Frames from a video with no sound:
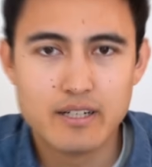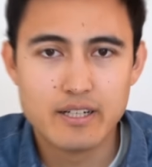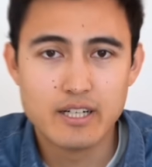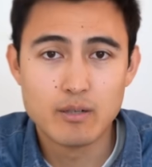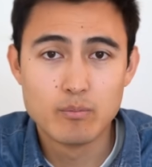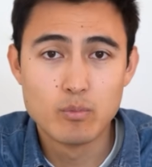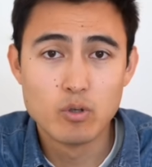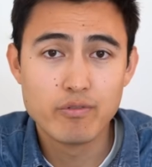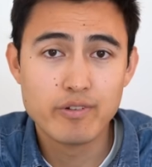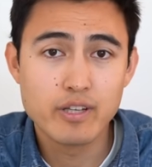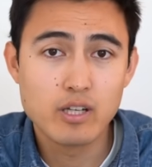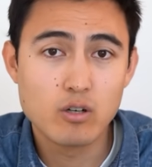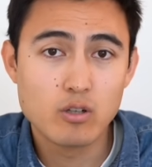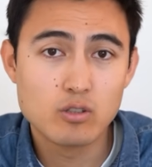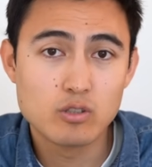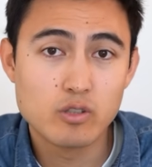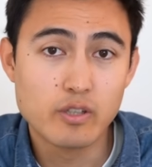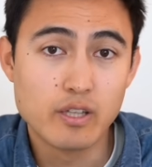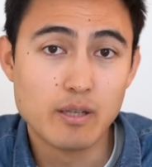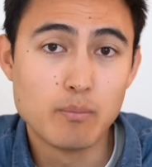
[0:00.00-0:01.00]
Now moving
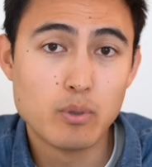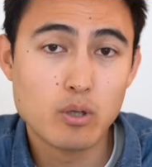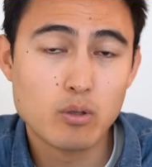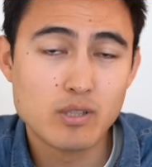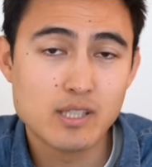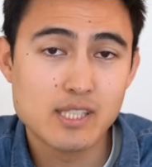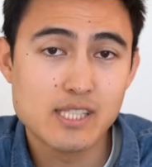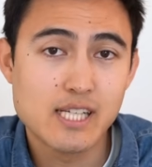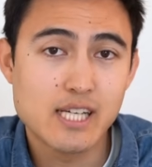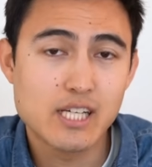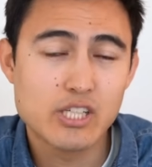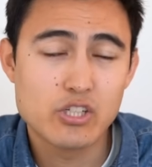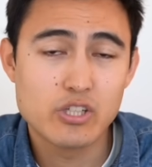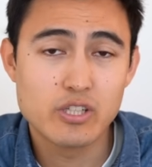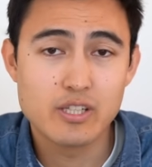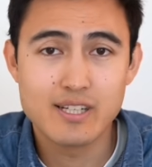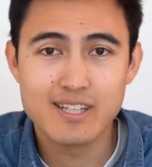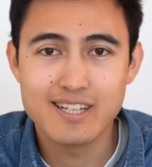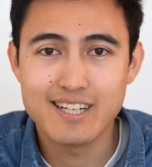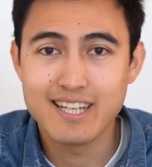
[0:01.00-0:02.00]
on to the bonus
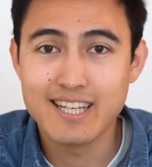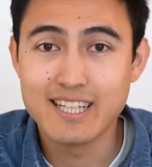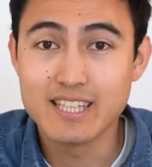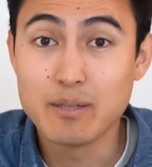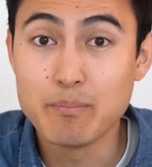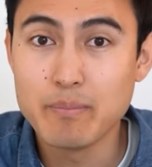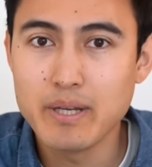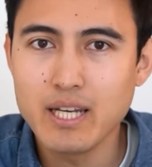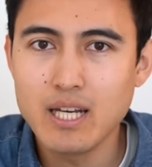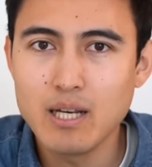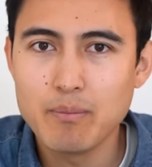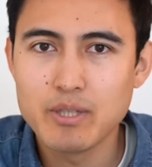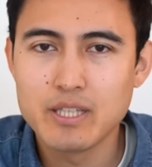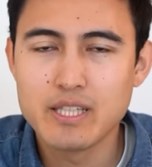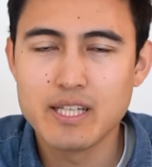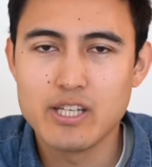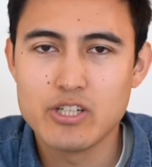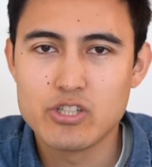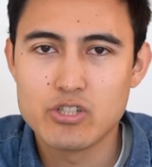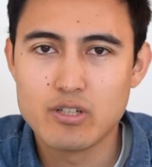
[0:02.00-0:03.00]
section, and the main
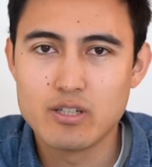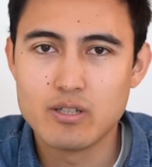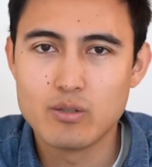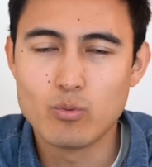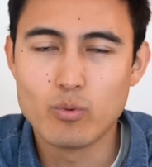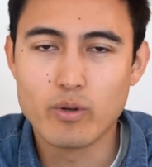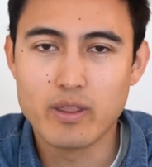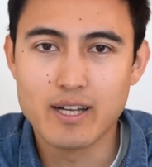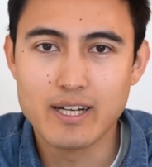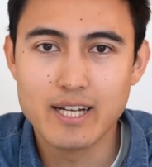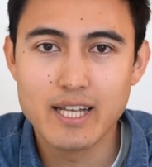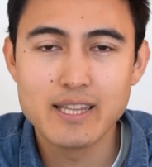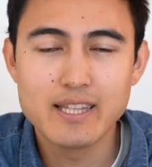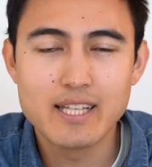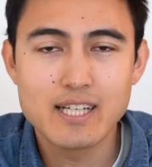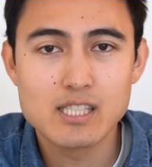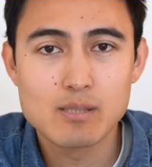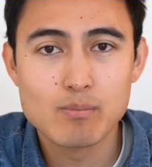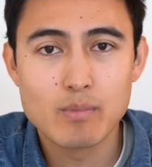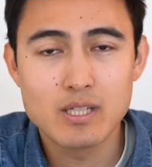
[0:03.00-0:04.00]
limitation with an
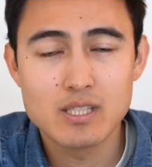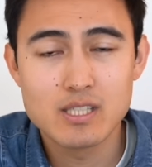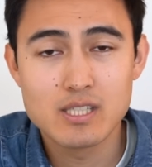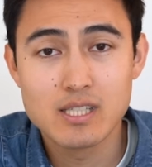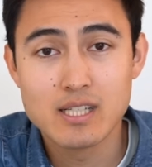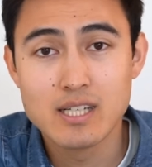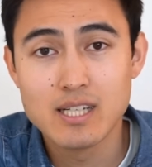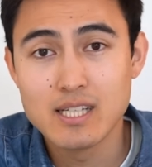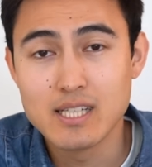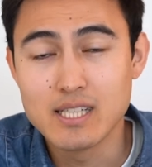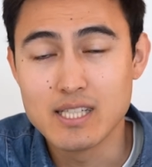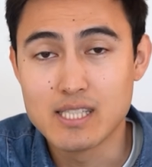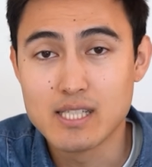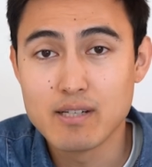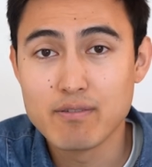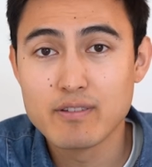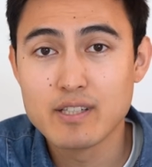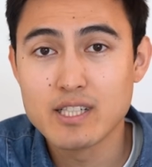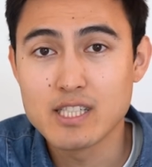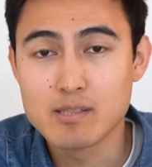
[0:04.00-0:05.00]
index match is
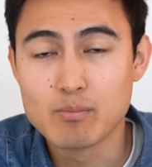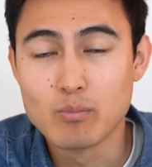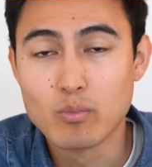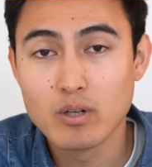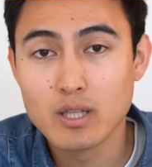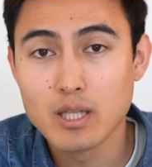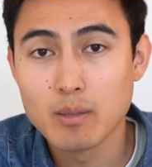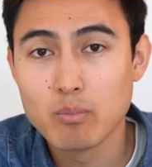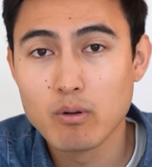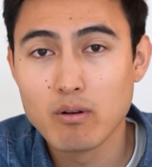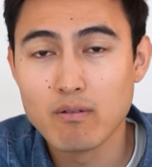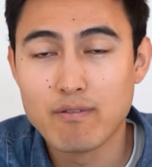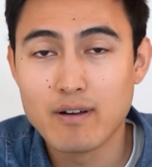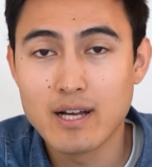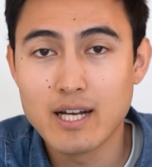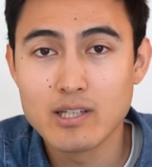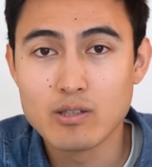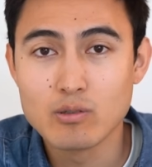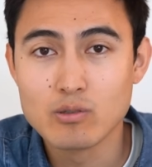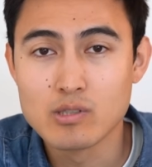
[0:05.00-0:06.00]
if there's multiple
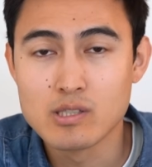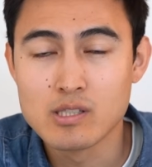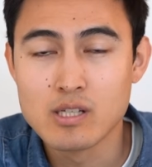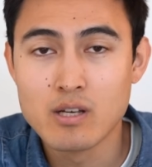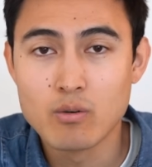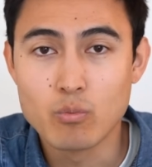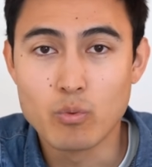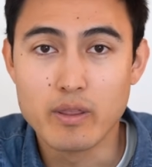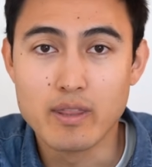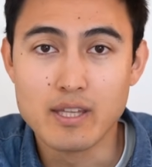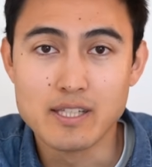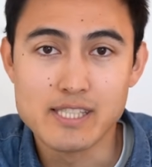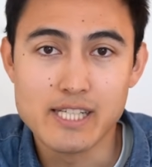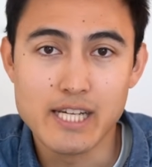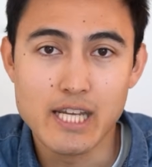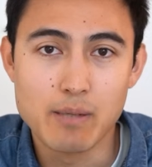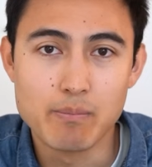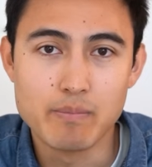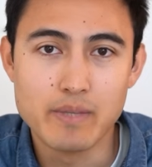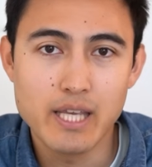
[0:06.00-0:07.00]
values with the
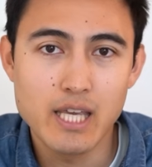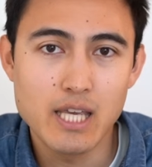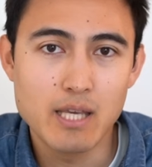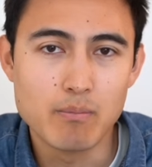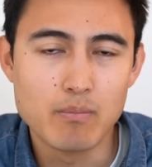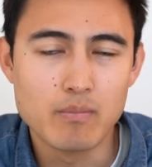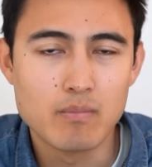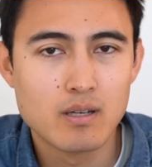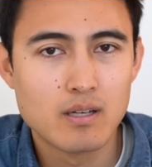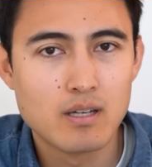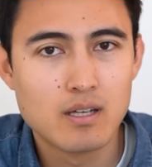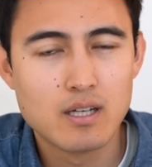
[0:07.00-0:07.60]
same name.